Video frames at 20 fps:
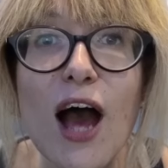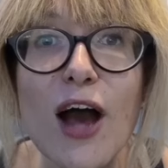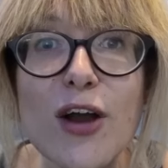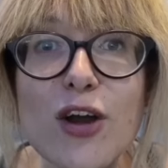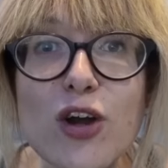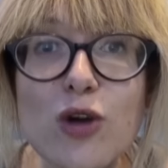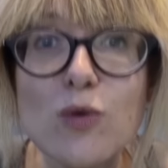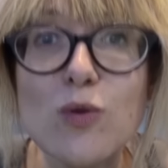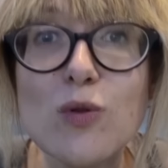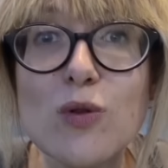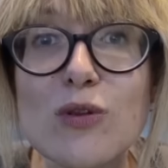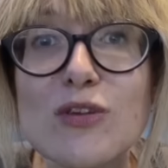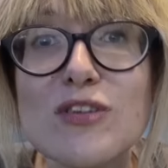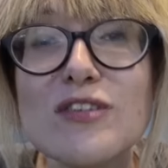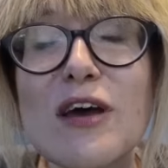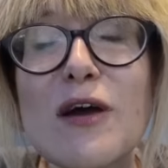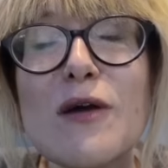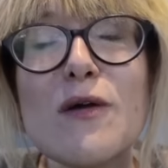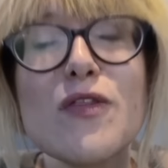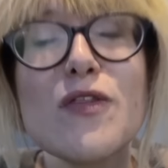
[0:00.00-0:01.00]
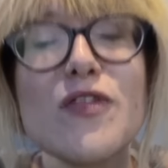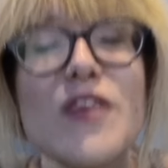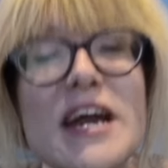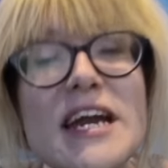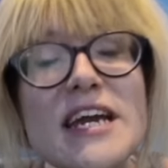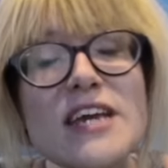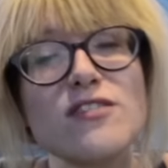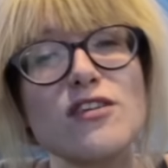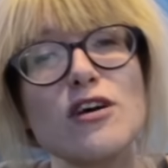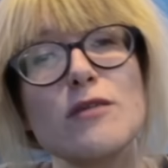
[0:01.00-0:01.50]
Cool, so
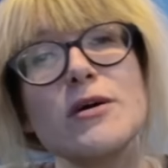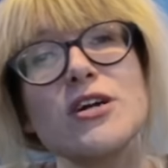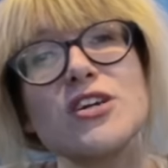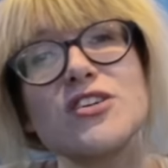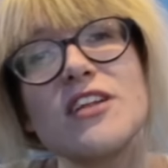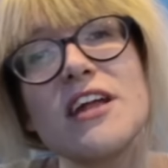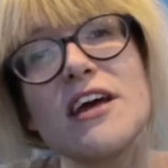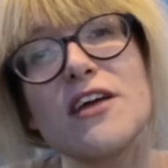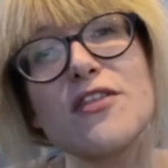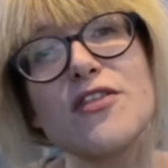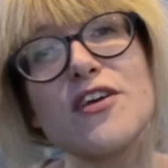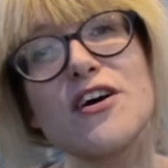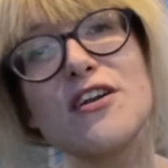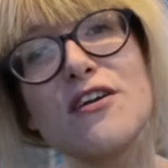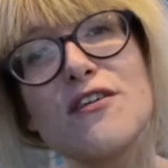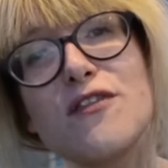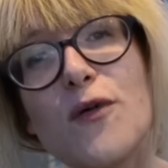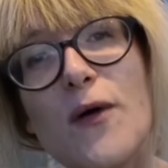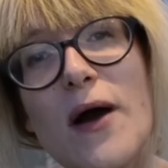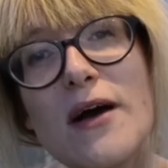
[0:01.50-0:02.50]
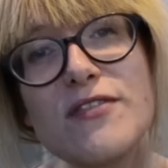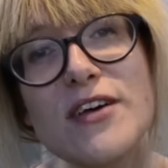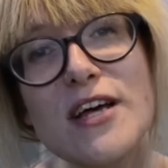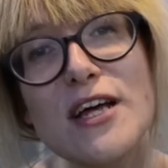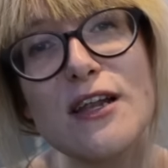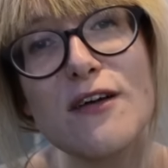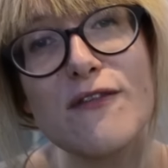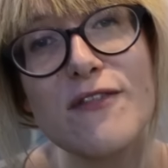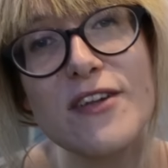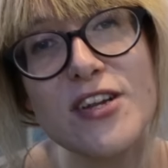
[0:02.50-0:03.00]
thank you so much to Nathan for having
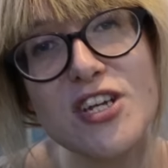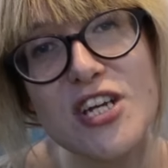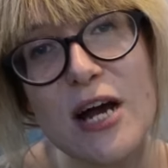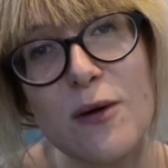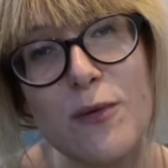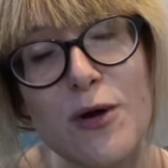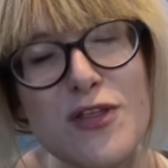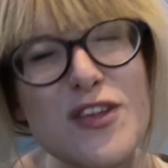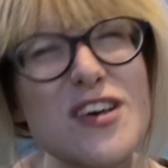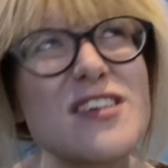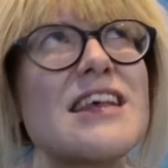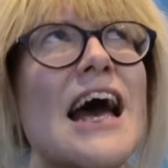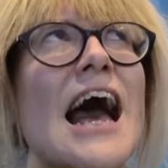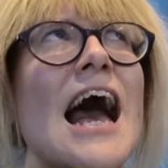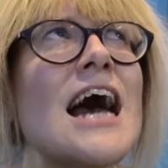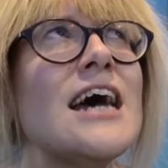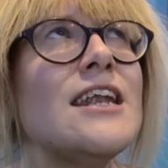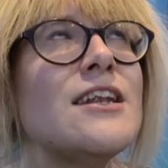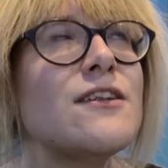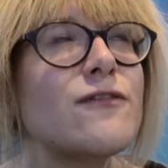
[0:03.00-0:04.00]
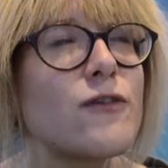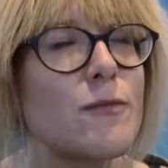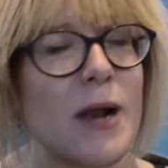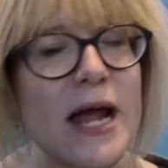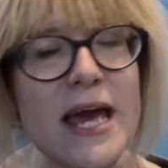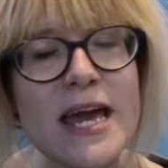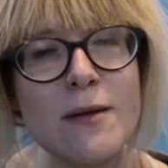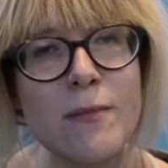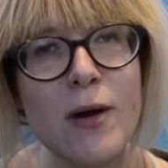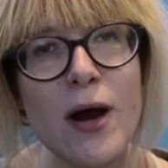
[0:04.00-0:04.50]
a lovely chat with us and for
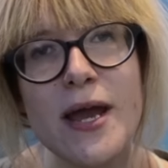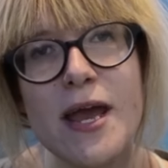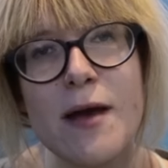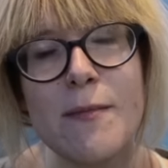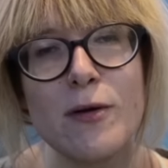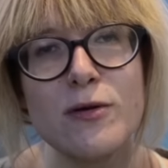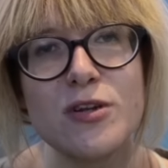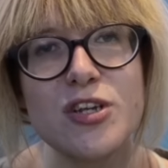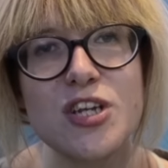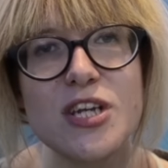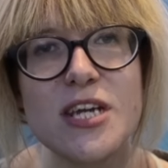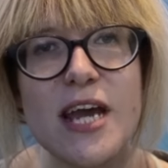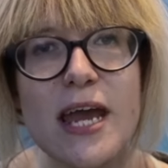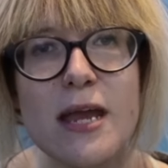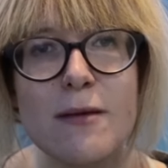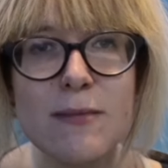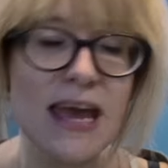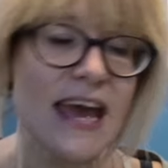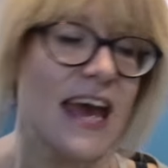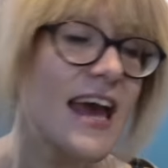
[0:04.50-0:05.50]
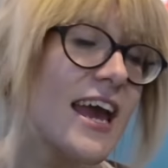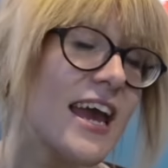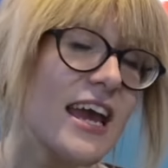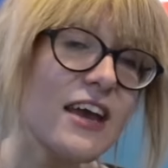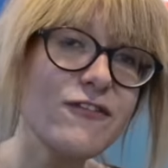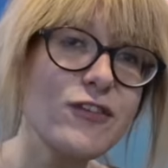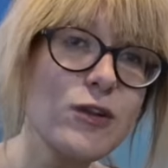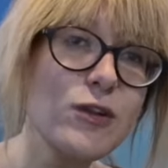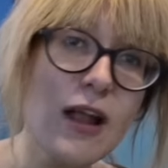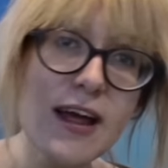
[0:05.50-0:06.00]
playing my emoji game.
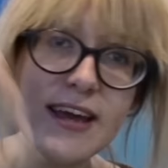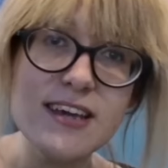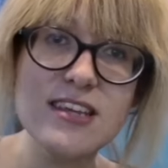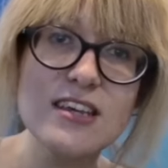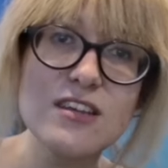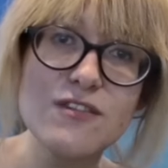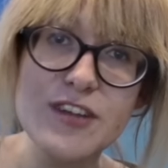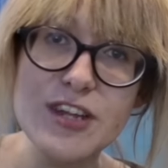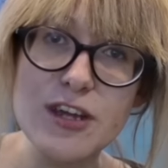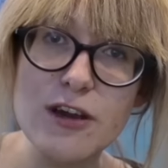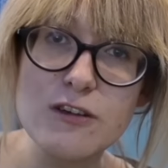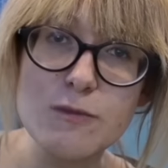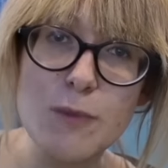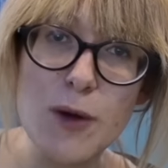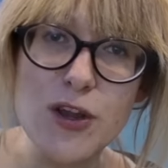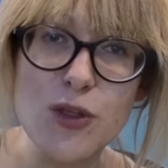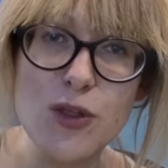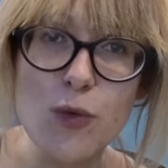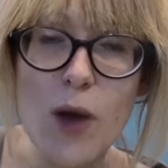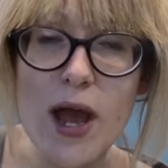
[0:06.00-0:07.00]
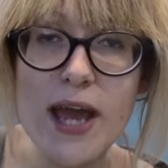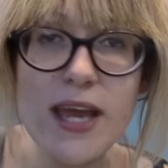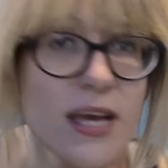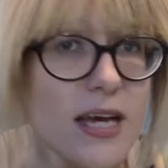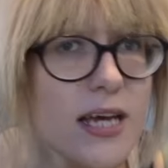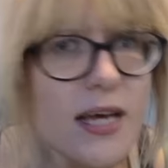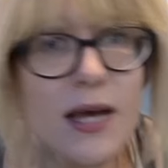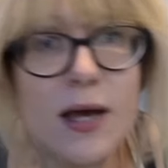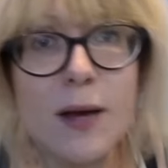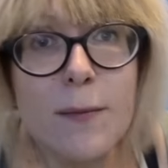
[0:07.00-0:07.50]
If you like these videos, by the way,
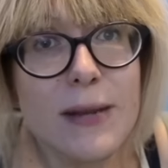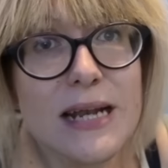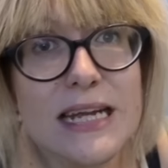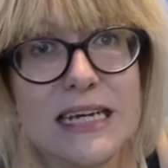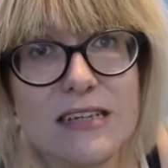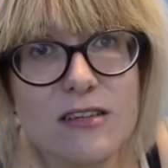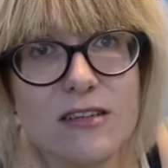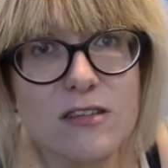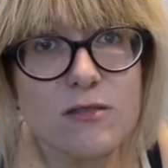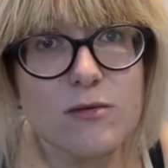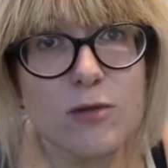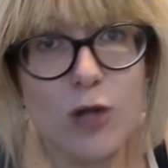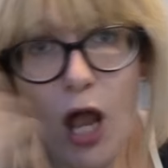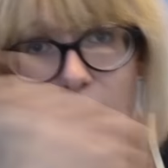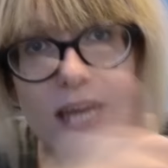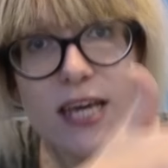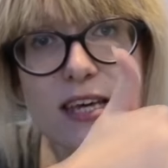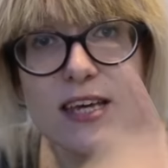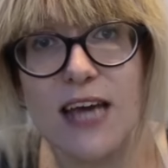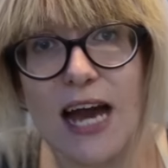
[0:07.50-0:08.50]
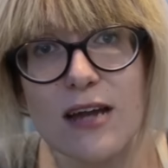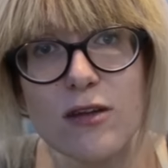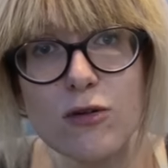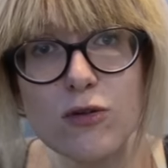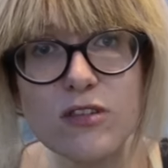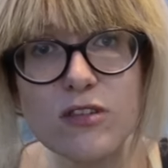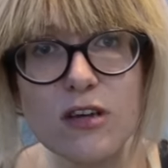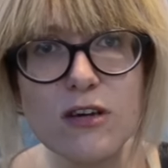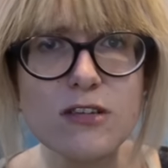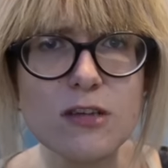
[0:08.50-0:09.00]
please like and
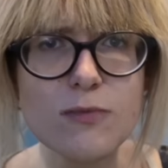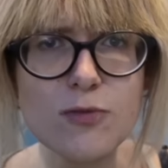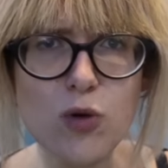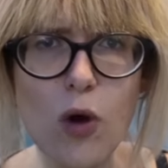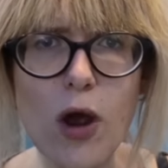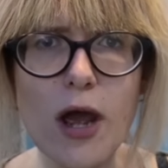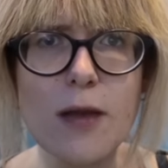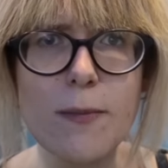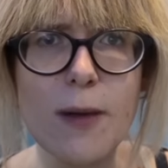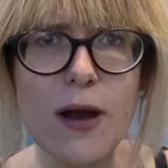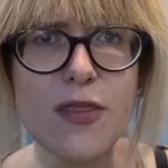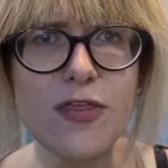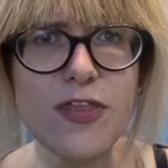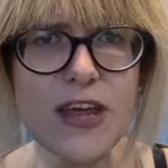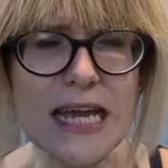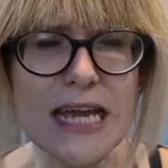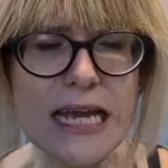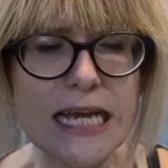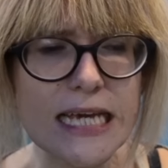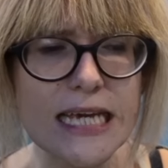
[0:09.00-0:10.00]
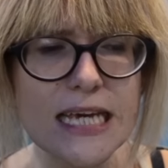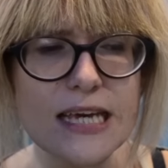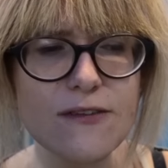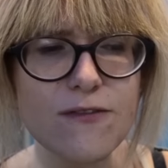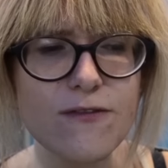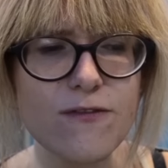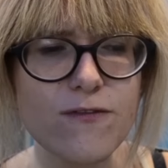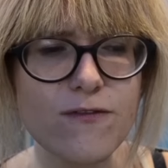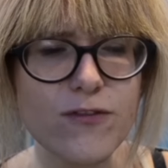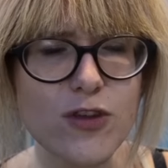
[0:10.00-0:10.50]
also subscribe. I think
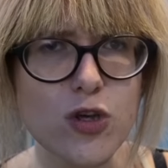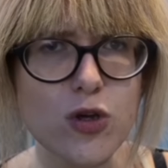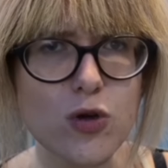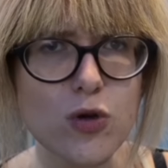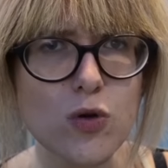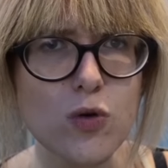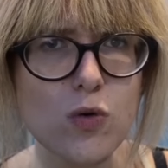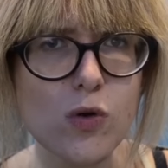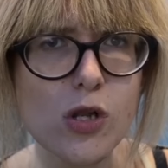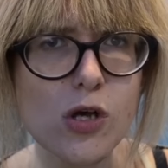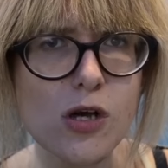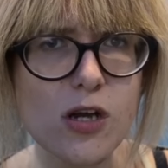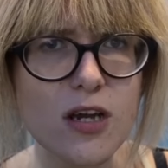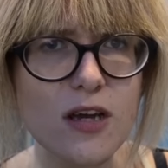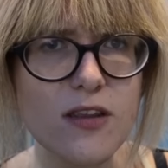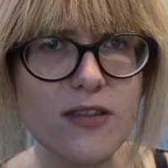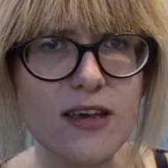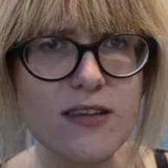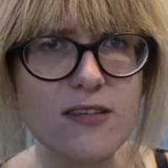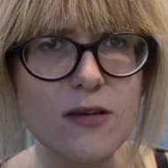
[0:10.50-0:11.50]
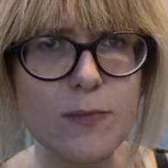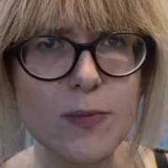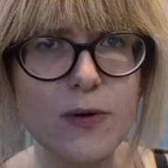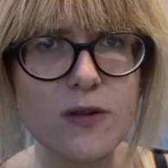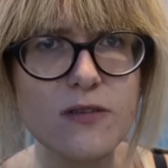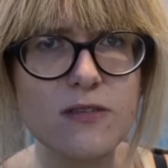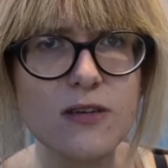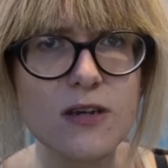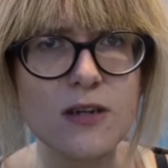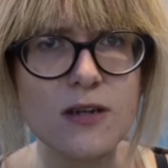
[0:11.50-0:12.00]
if you look, there's a
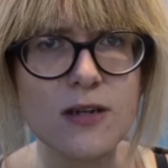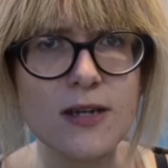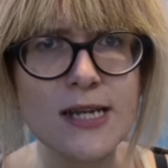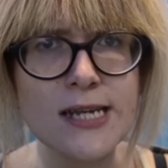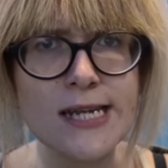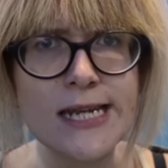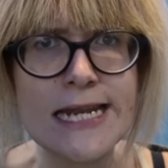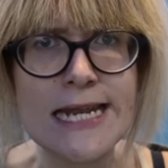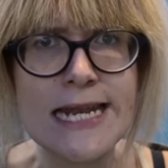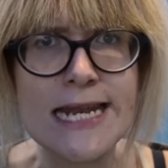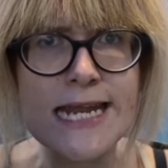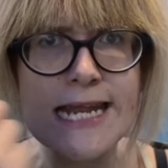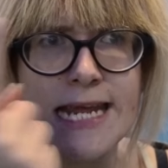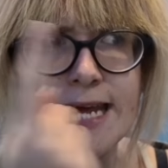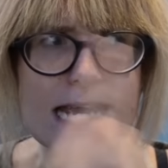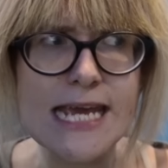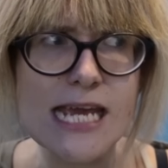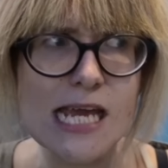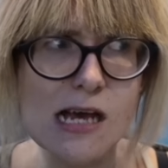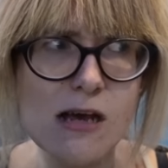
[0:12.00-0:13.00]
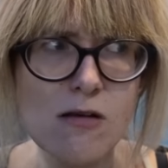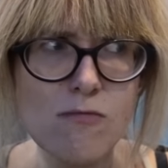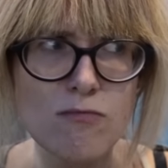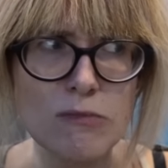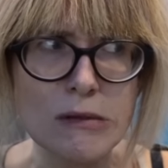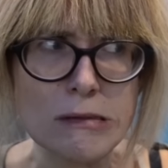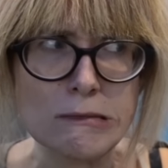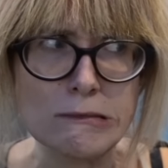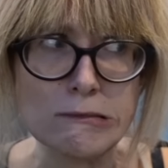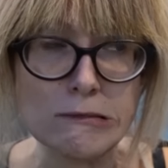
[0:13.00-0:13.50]
button here
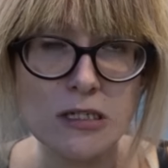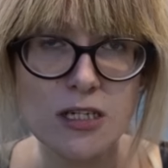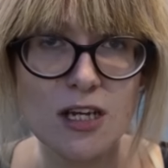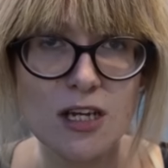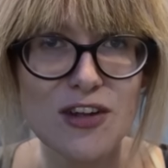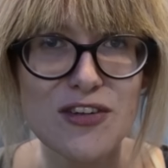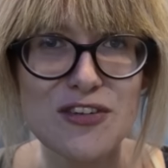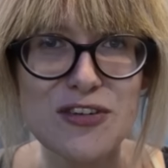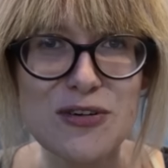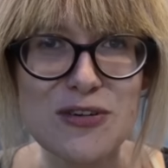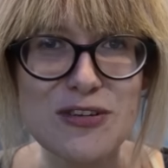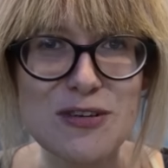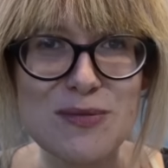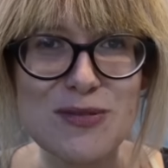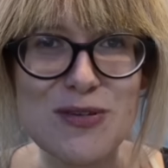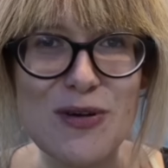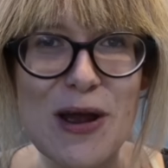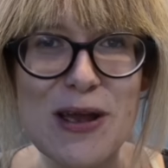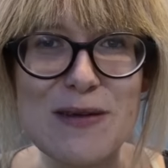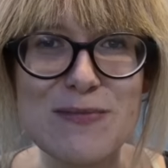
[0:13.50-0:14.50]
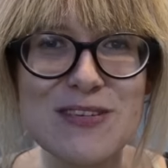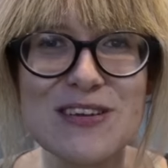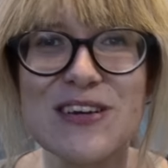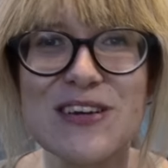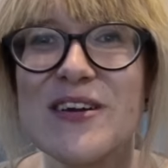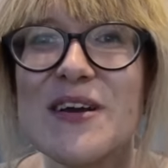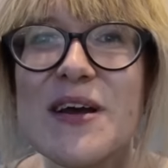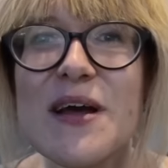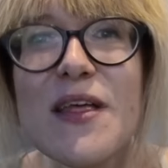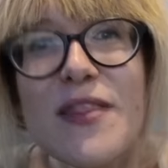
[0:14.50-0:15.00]
to subscribe
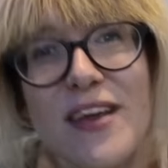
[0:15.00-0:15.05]
to.